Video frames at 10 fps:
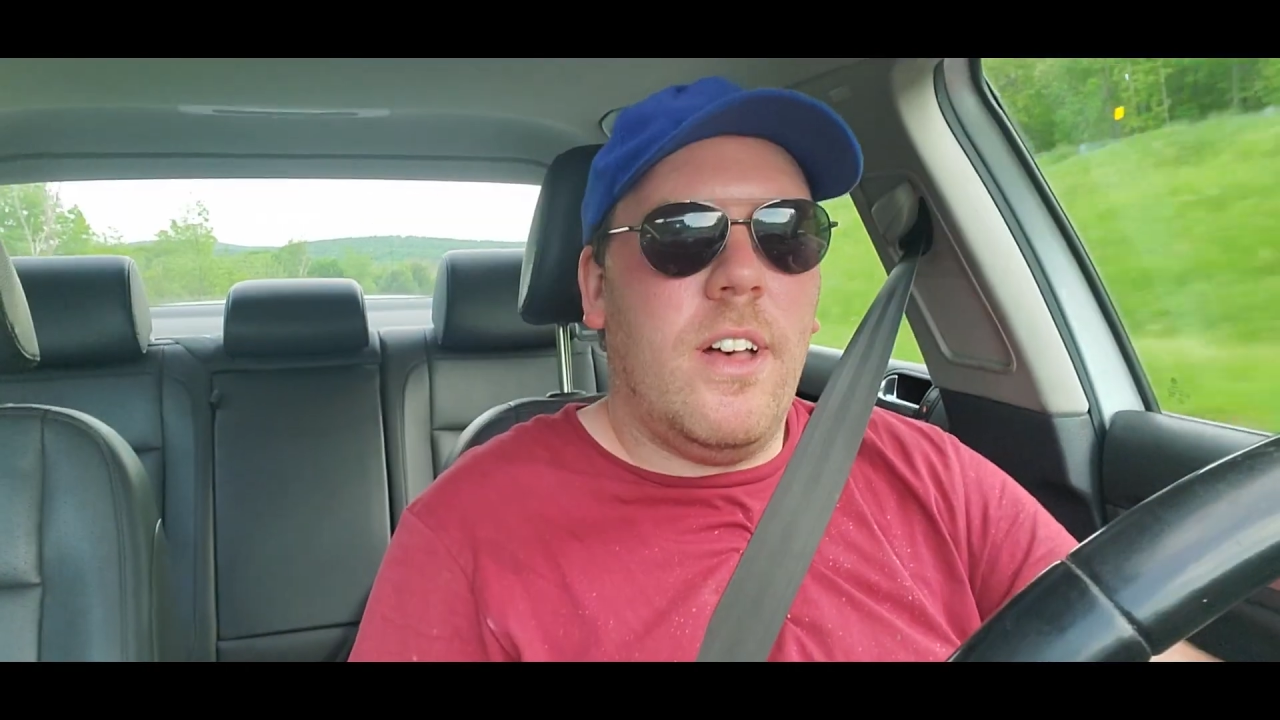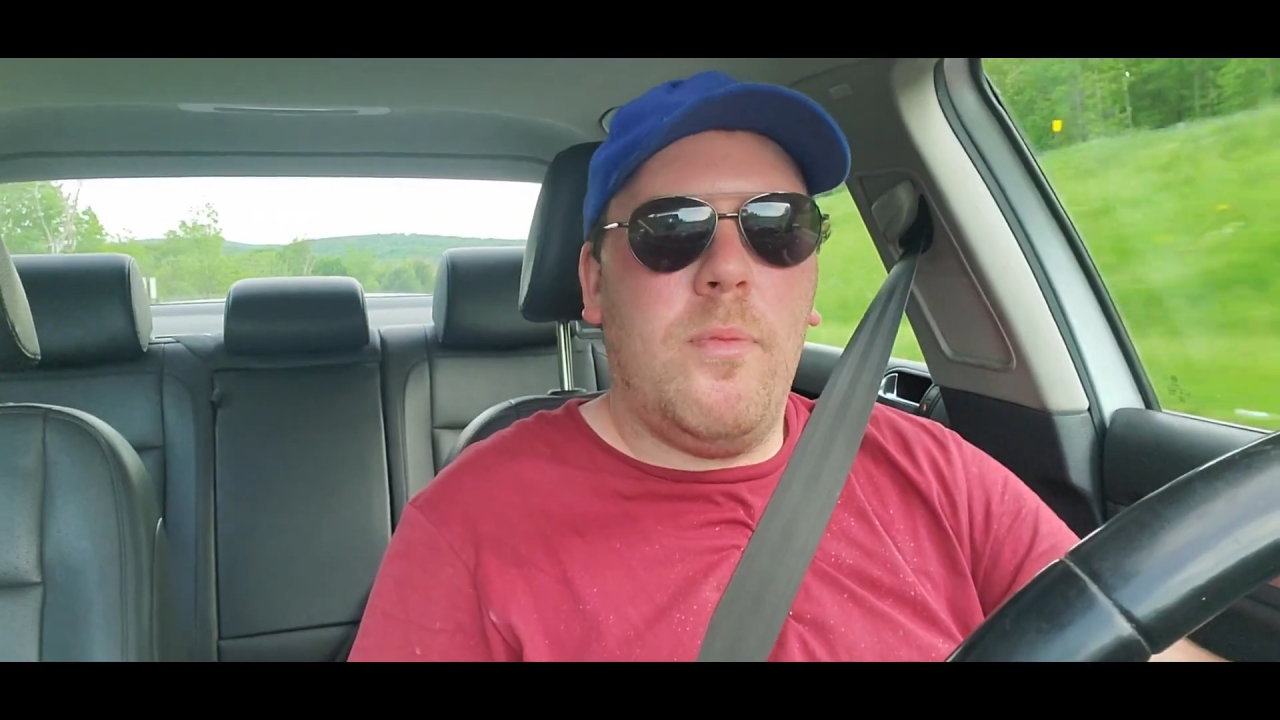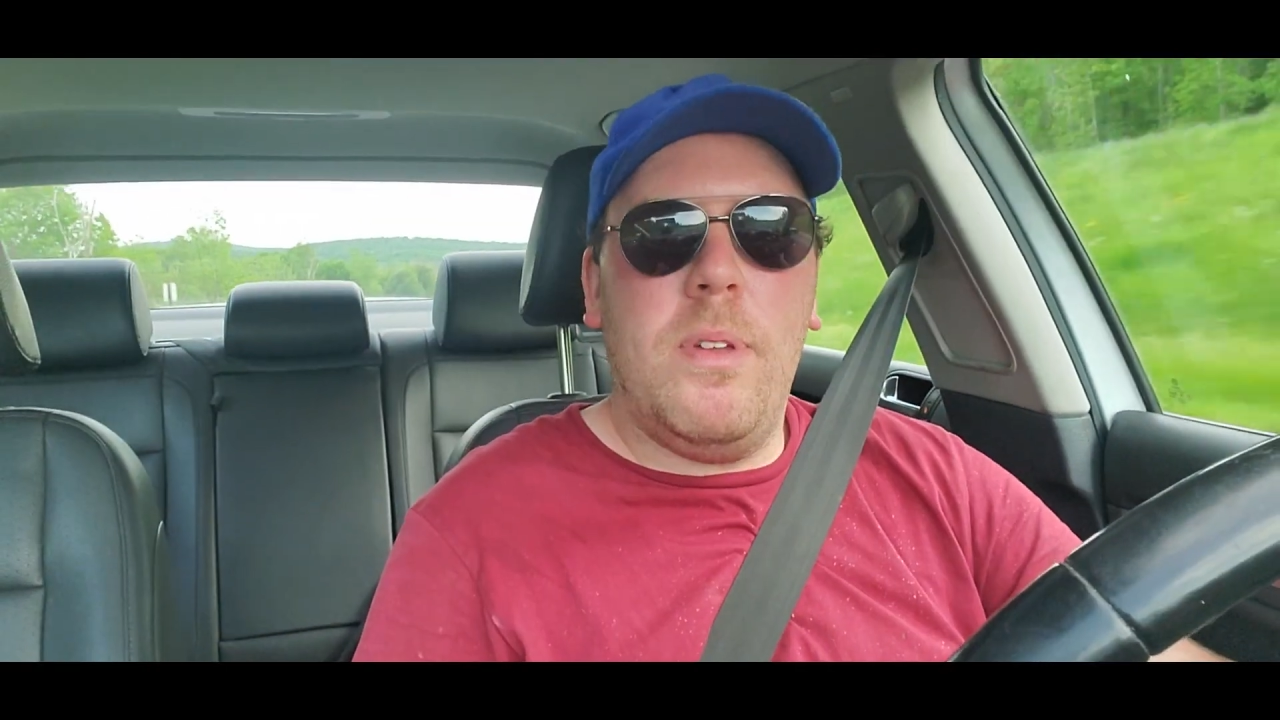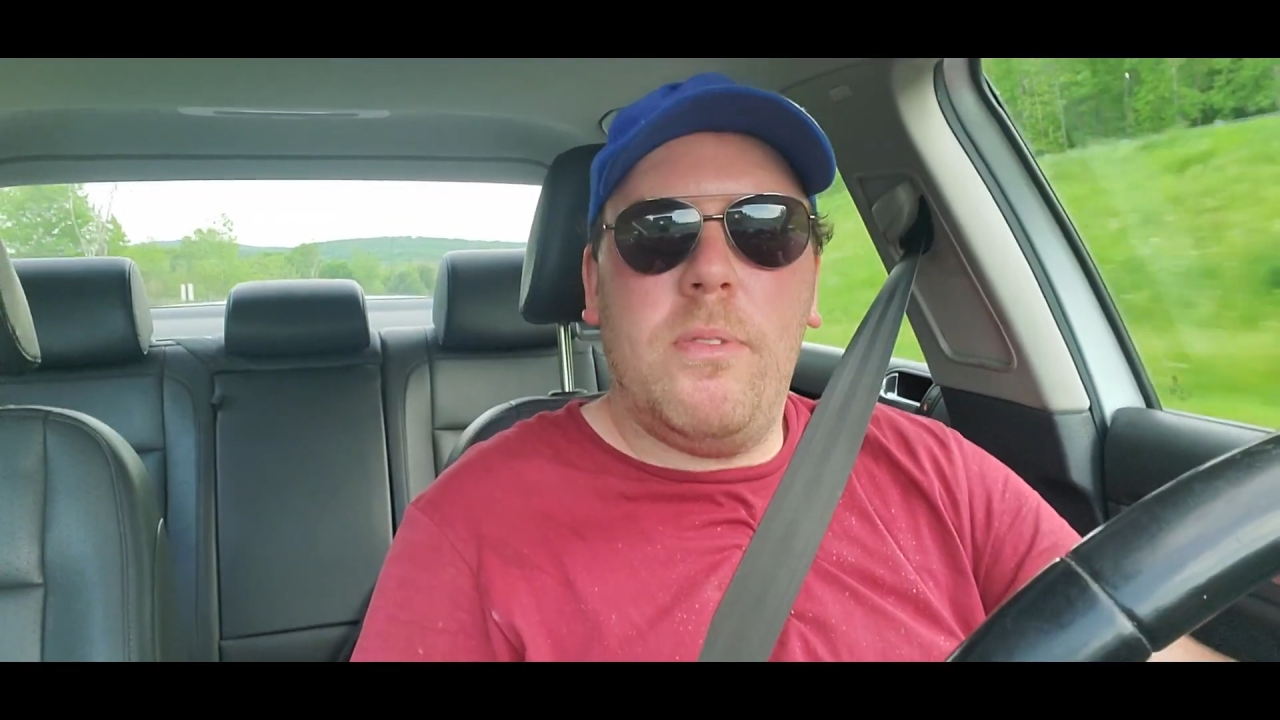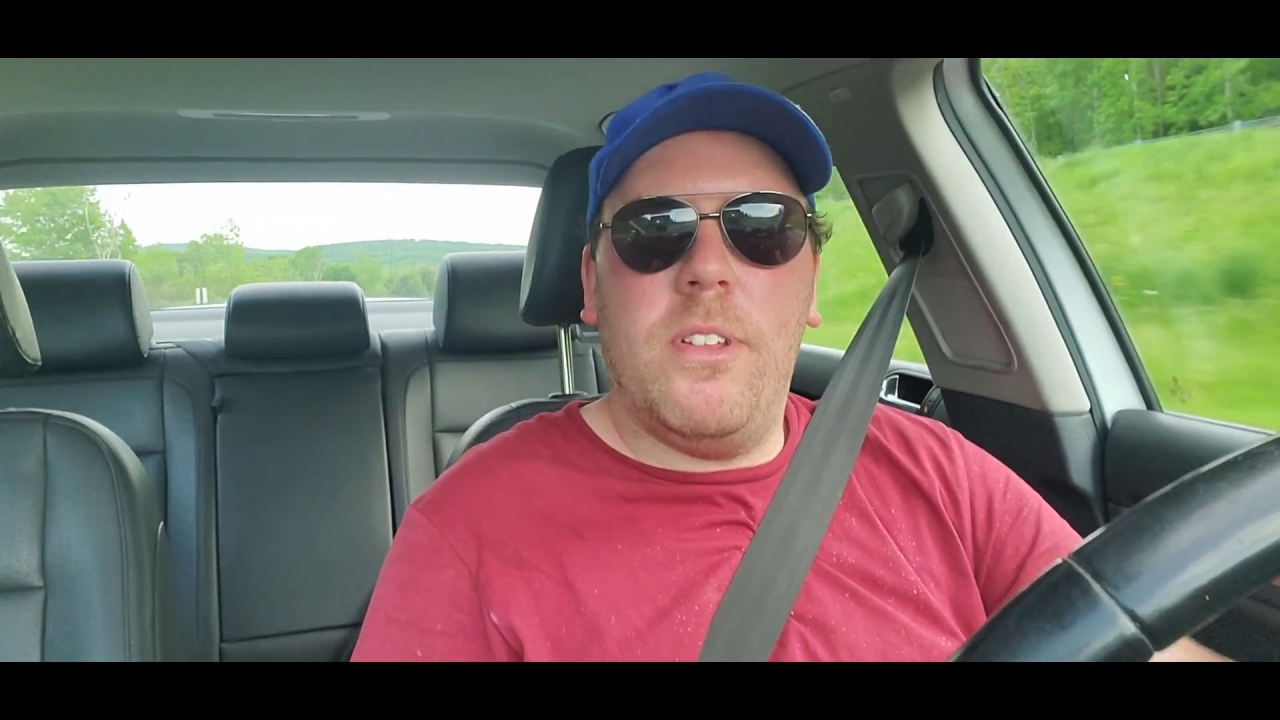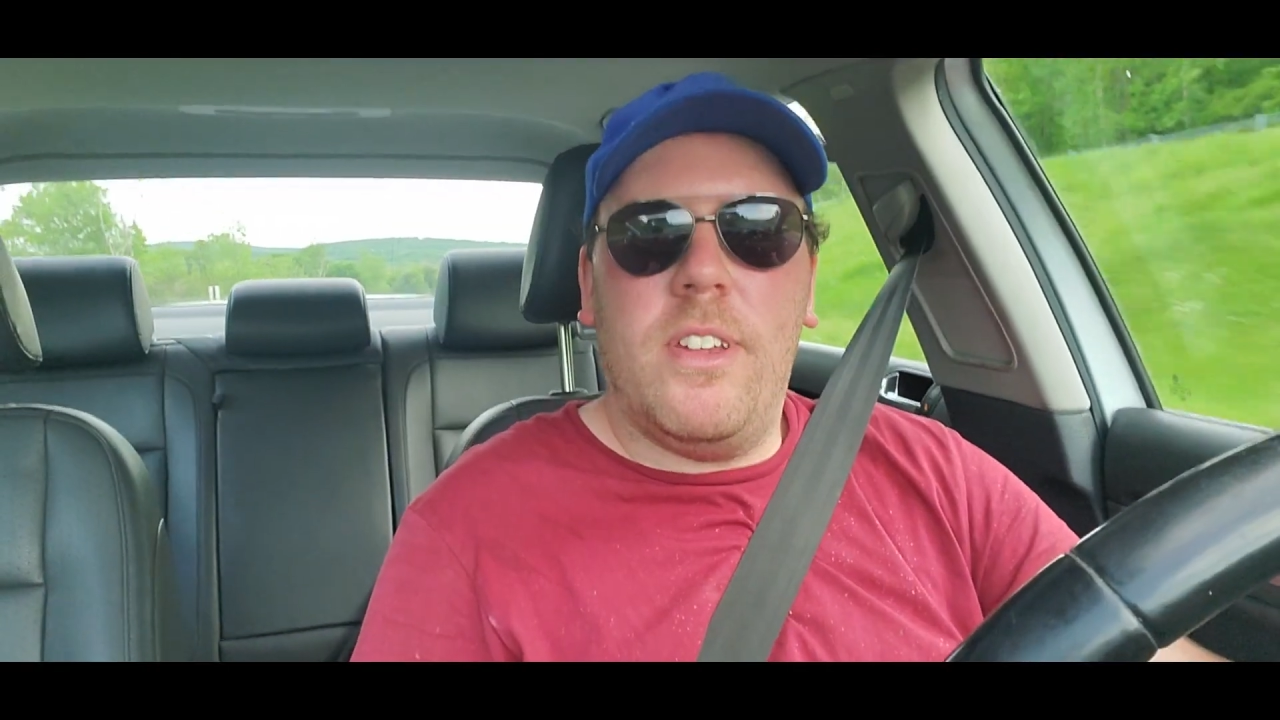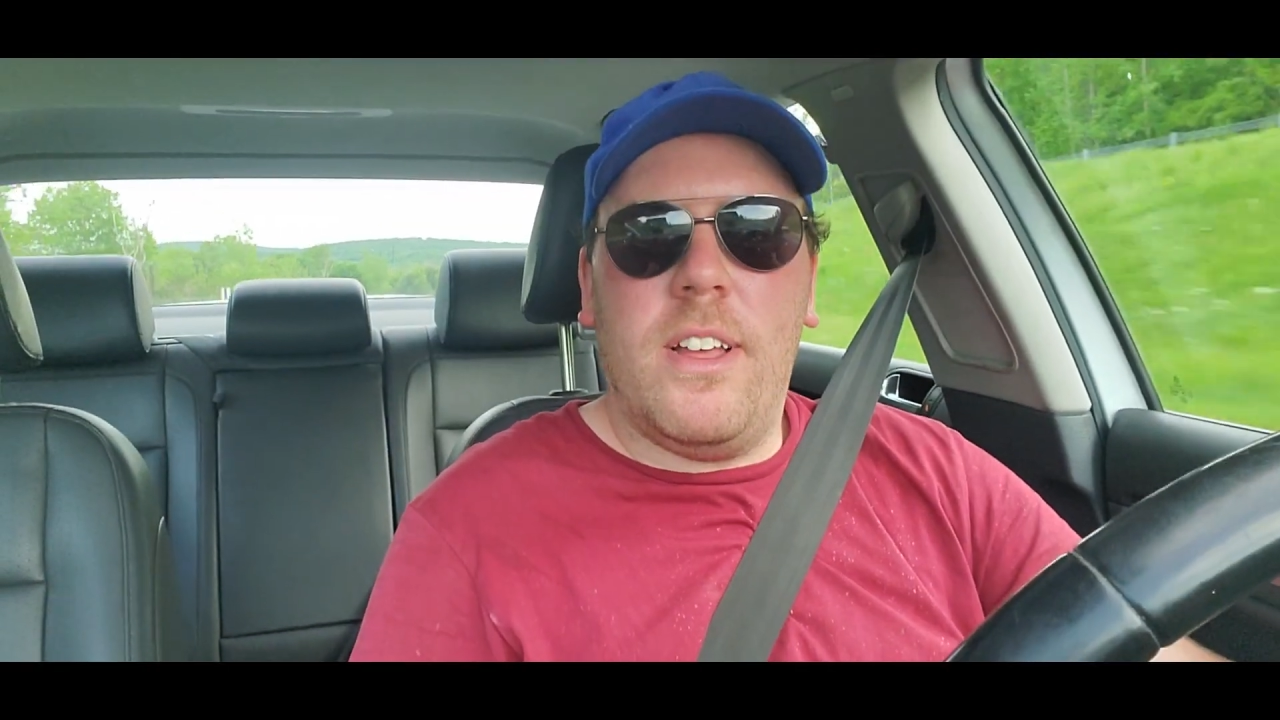I'll be able to